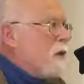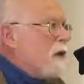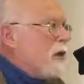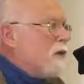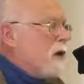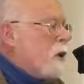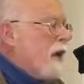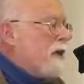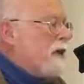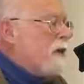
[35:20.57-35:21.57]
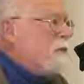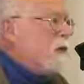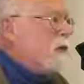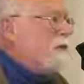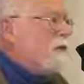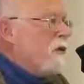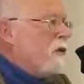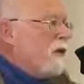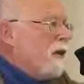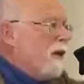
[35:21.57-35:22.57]
has requested a Muslim
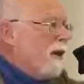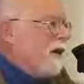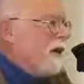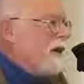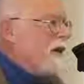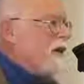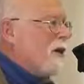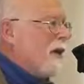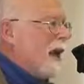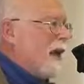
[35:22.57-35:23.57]
funeral on his own land.